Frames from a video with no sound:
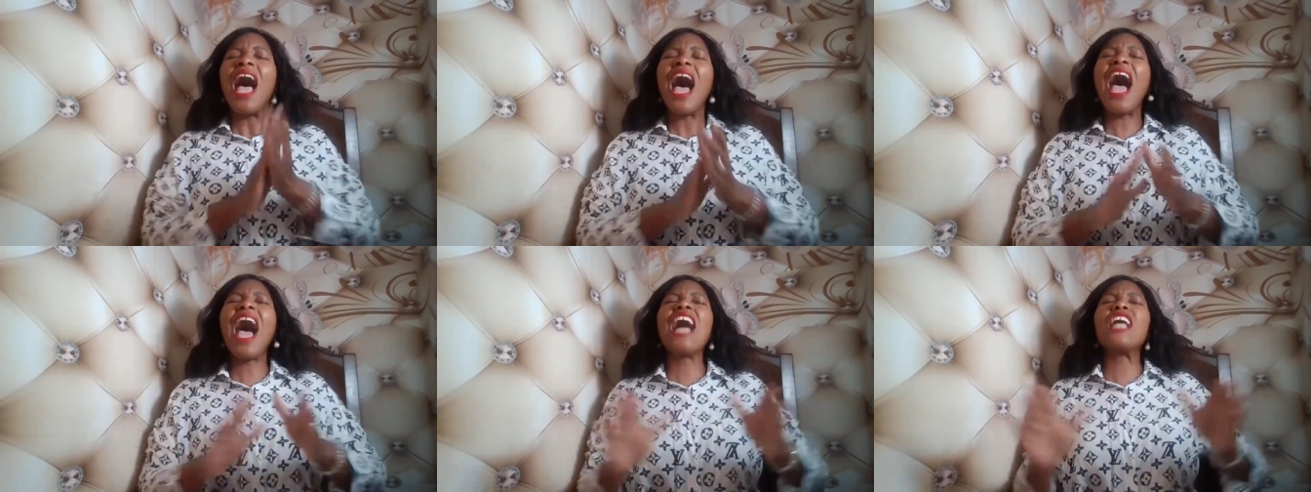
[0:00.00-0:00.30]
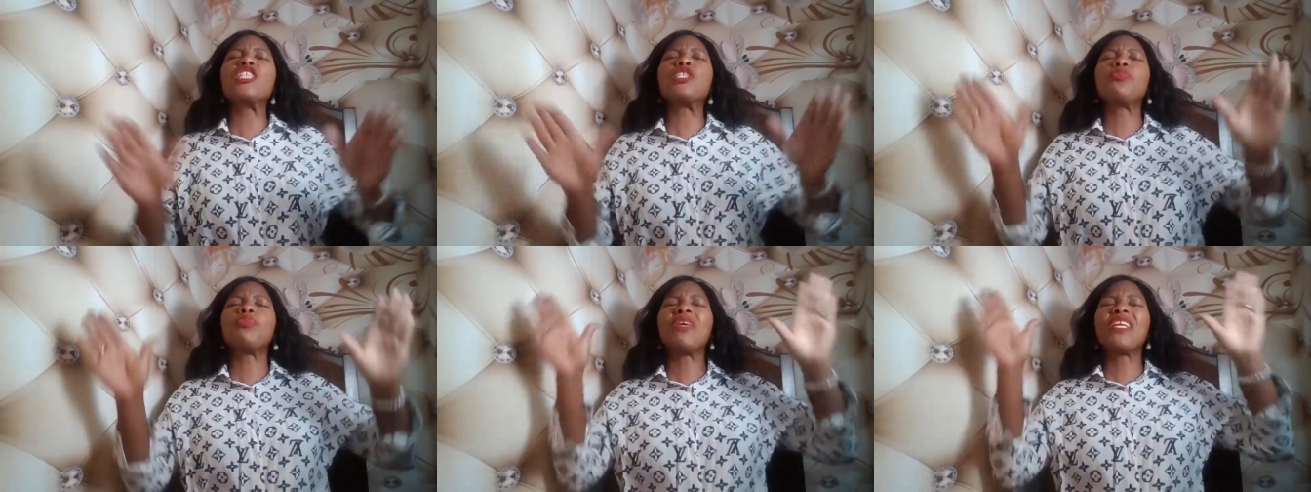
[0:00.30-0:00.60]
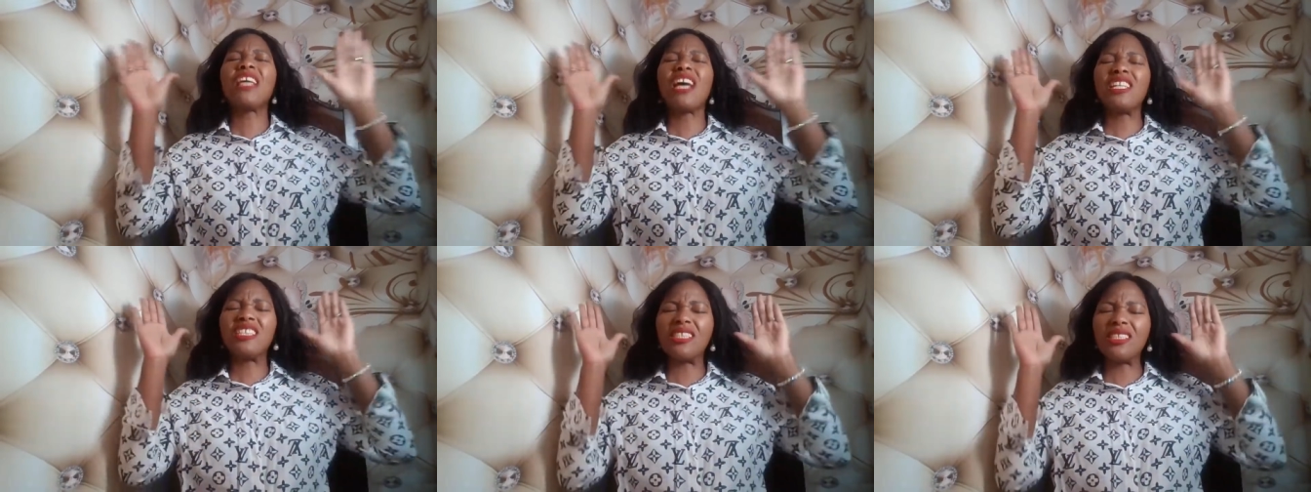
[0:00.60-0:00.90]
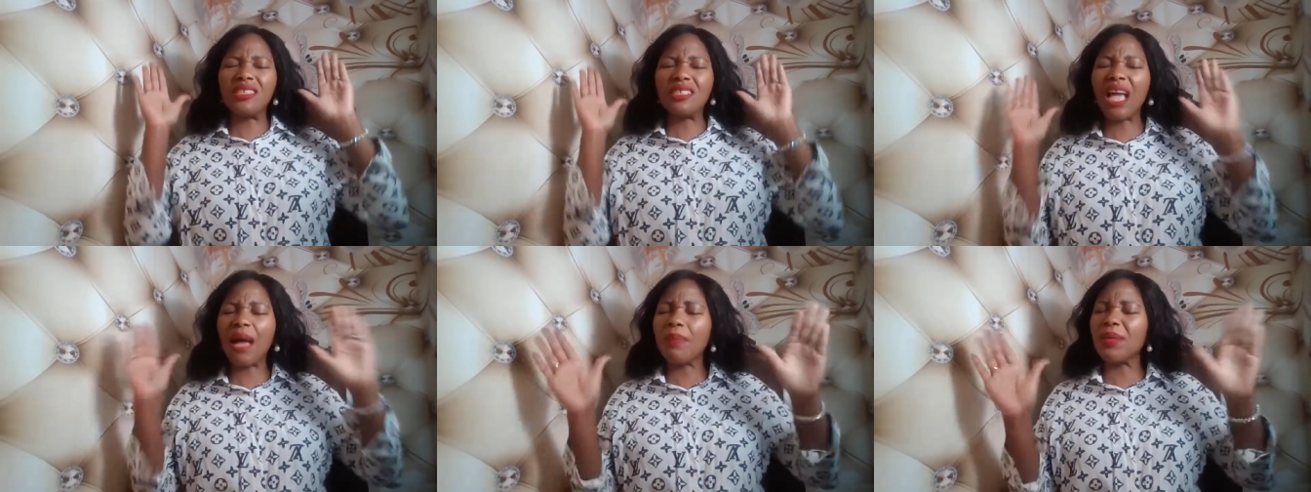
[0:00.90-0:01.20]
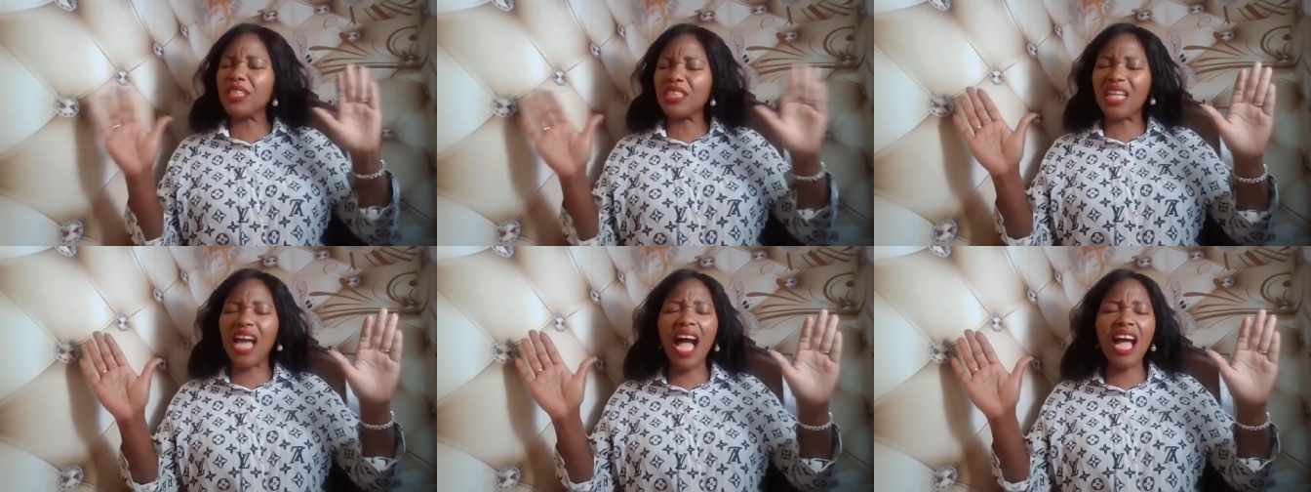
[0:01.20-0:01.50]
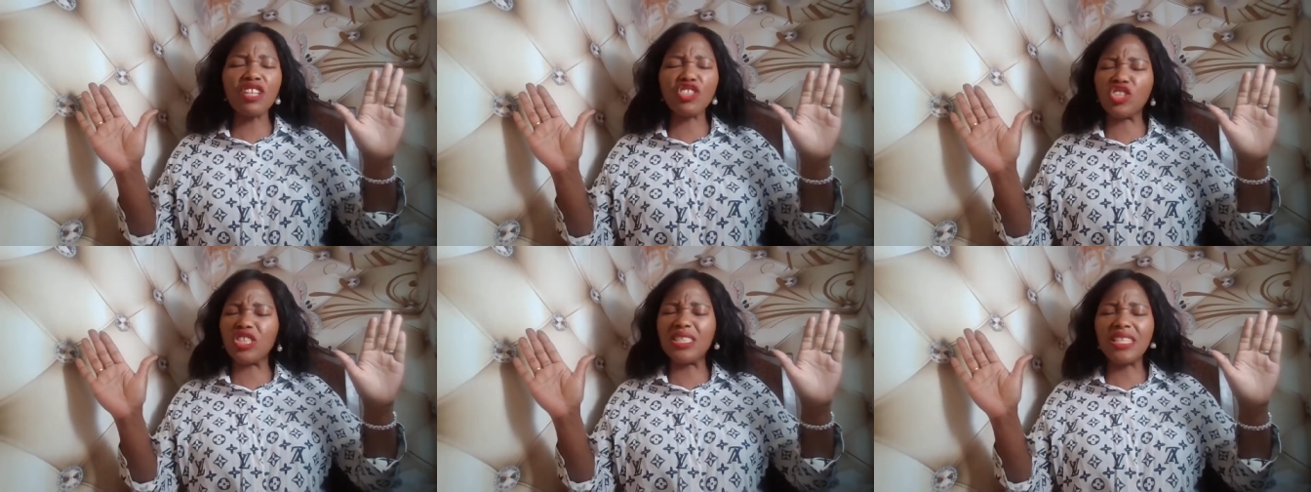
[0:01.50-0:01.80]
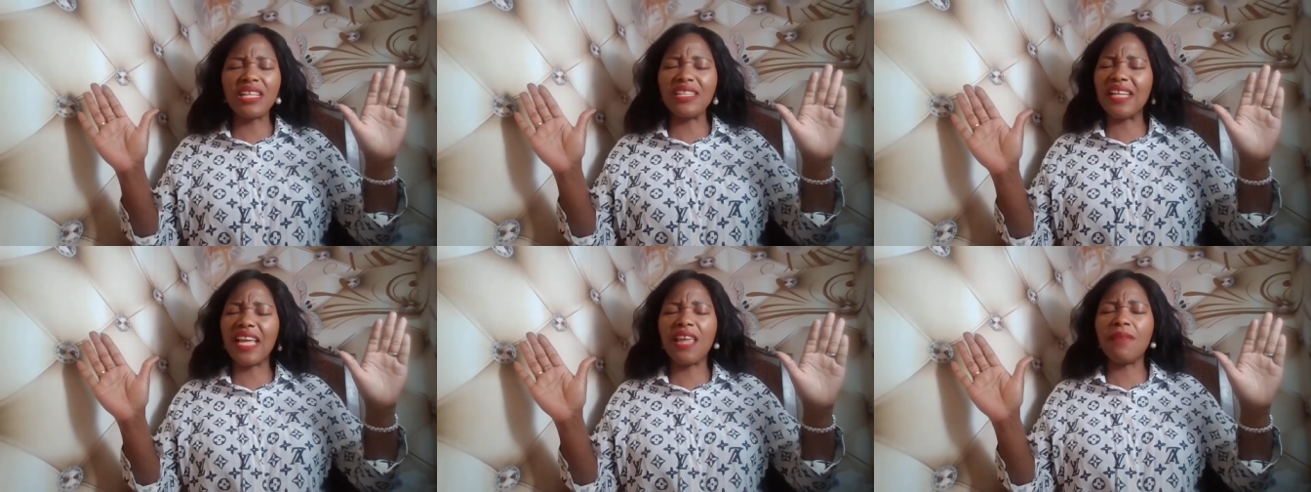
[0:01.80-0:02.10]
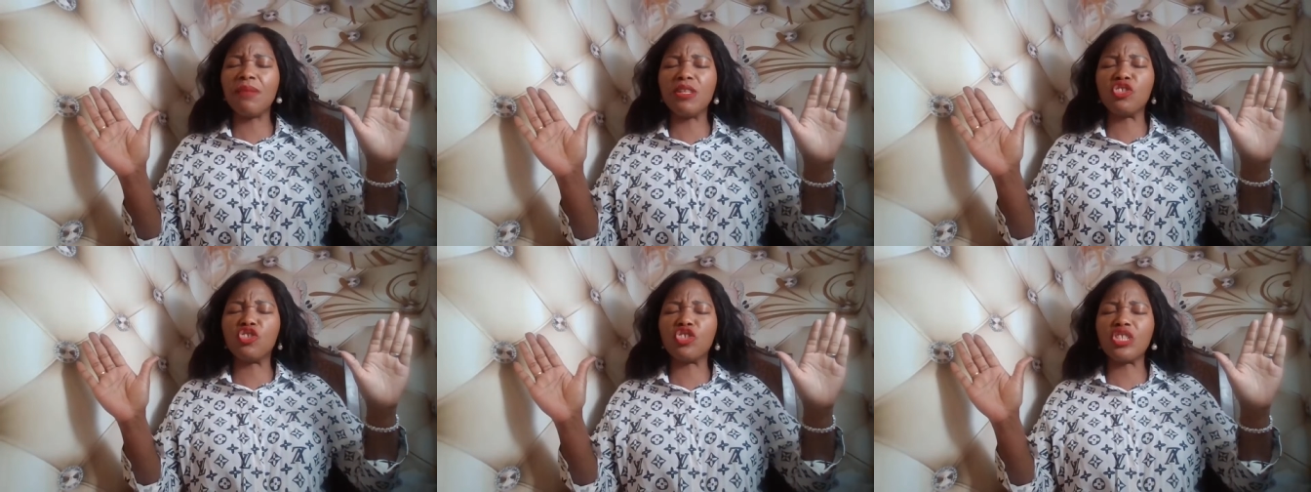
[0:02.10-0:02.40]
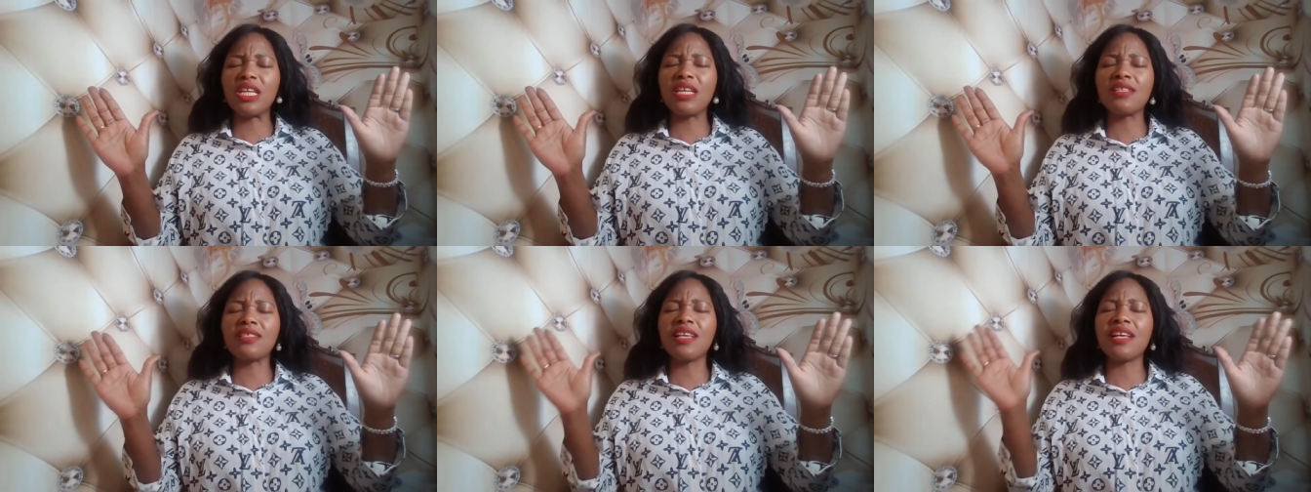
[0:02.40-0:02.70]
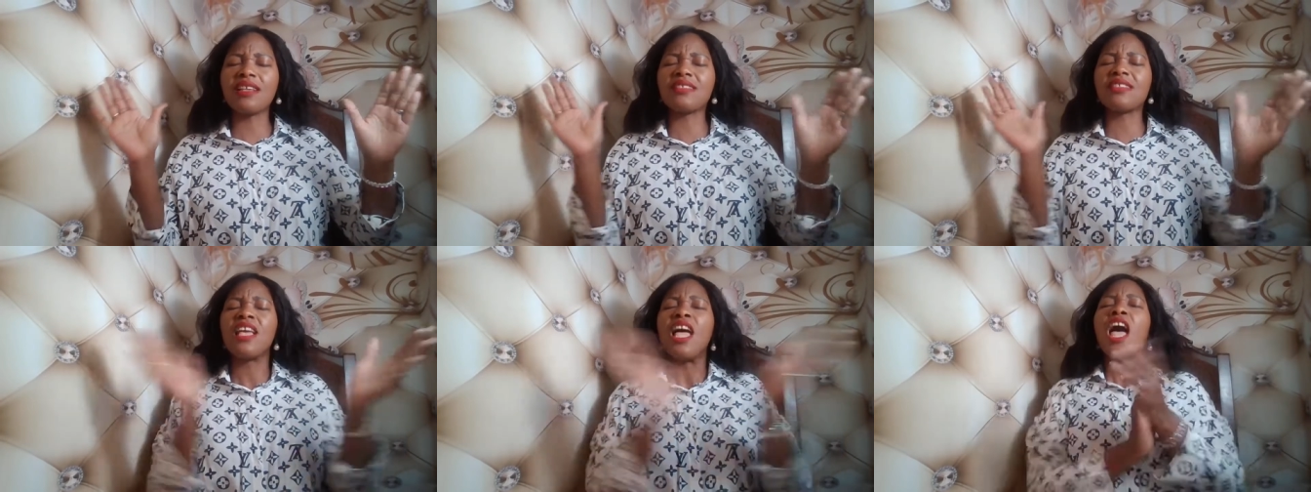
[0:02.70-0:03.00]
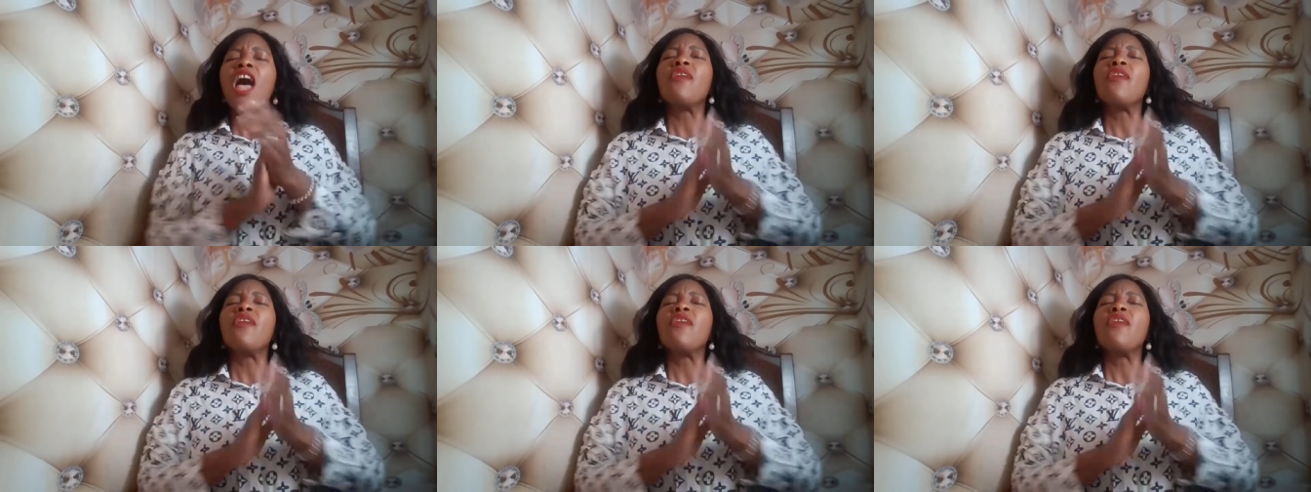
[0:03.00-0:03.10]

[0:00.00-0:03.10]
I speak of sabotage in the name of Jesus.